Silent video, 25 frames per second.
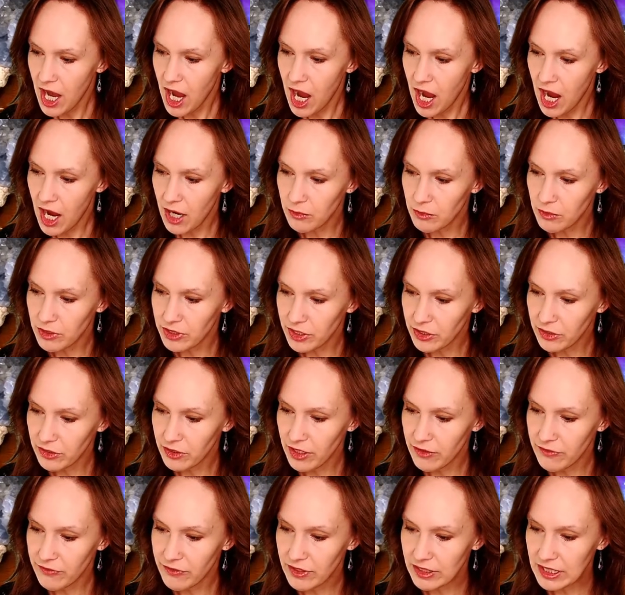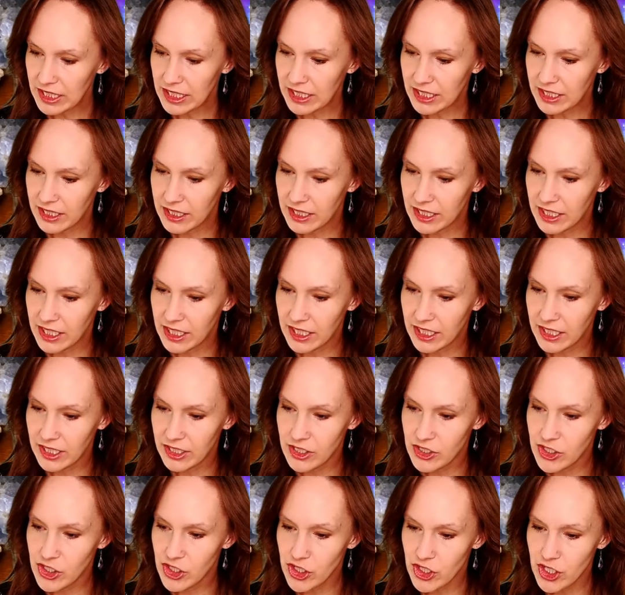Uh, with her, I feel like
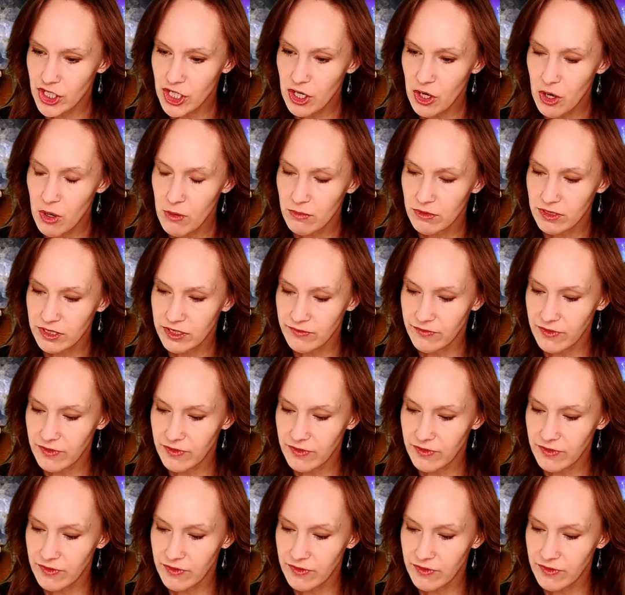she almost